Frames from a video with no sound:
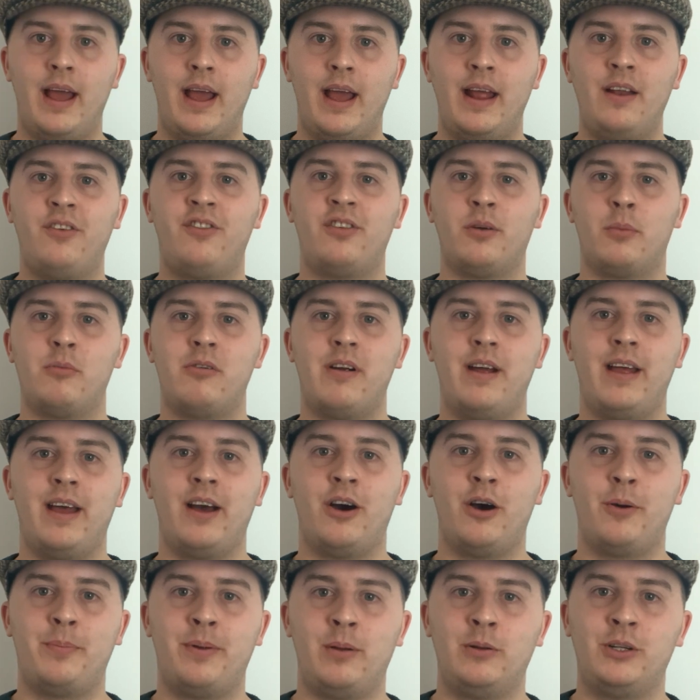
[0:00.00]
In summary, I
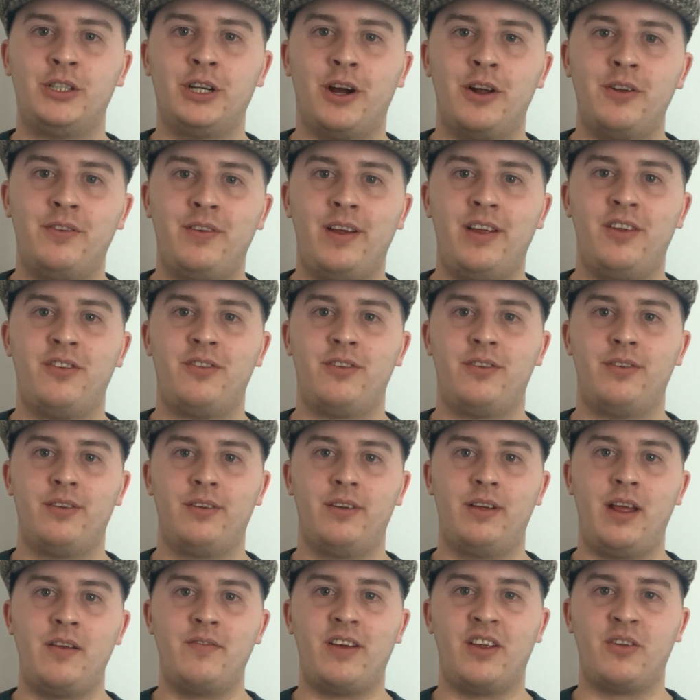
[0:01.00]
hope you enjoyed this
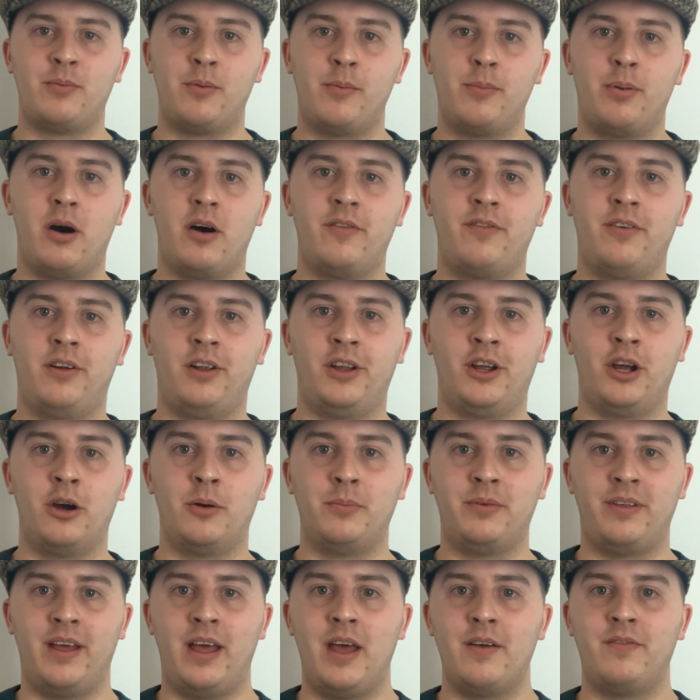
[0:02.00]
investment portfolio
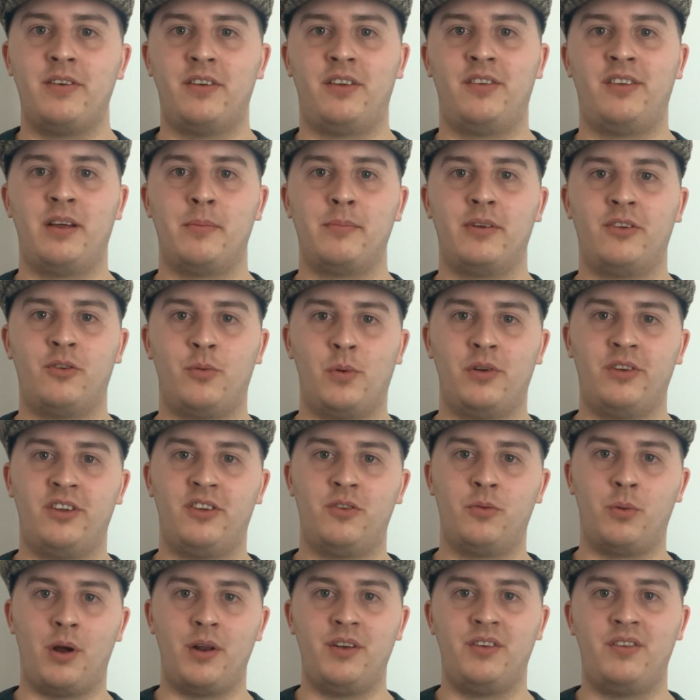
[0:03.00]
update for December
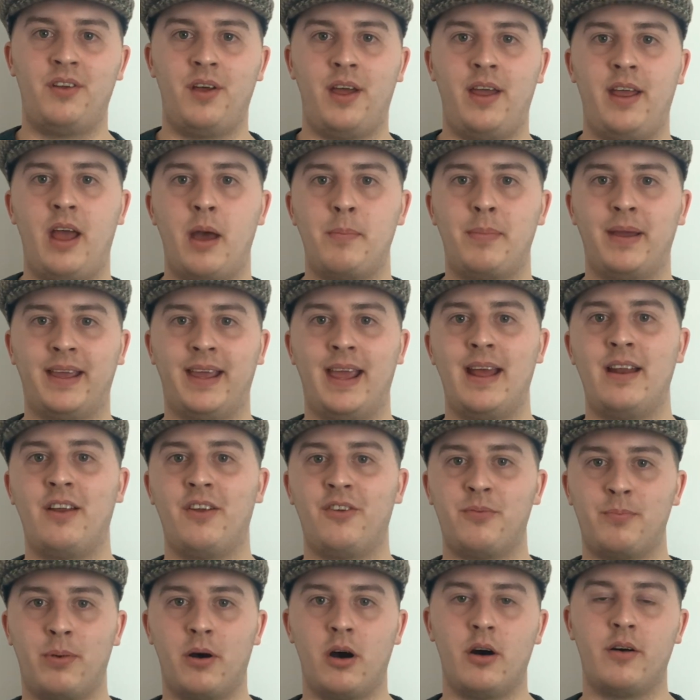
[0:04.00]
2020, a
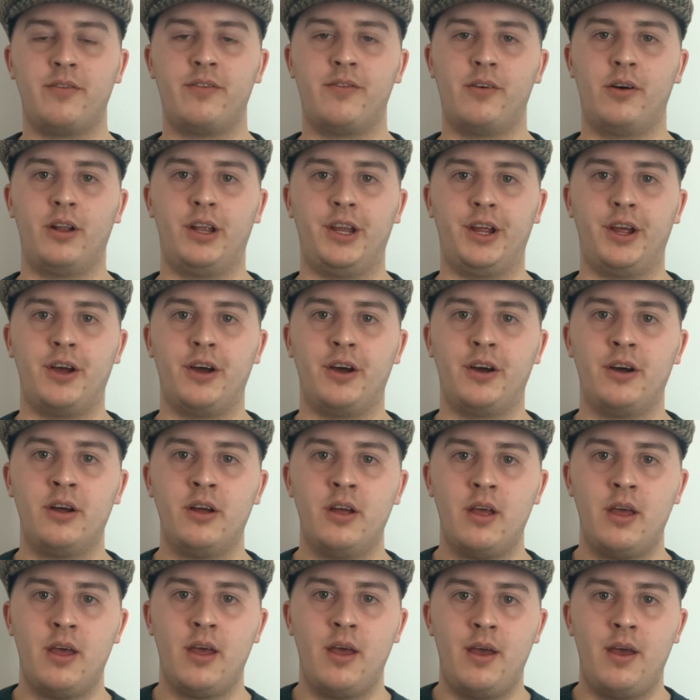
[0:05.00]
beginner's portfolio.